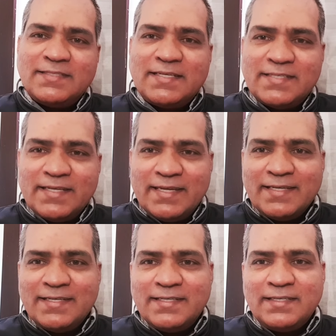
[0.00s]
are
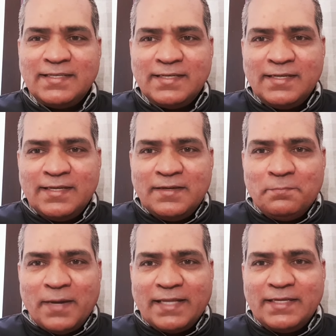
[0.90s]
saying,
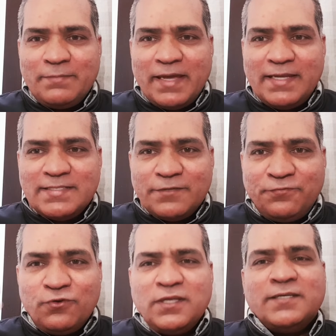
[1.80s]
Mother Mary is a
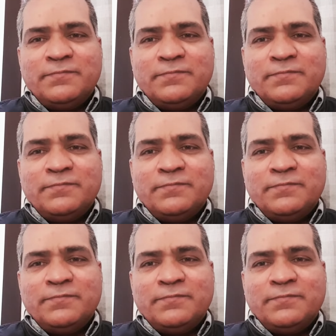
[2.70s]
fool.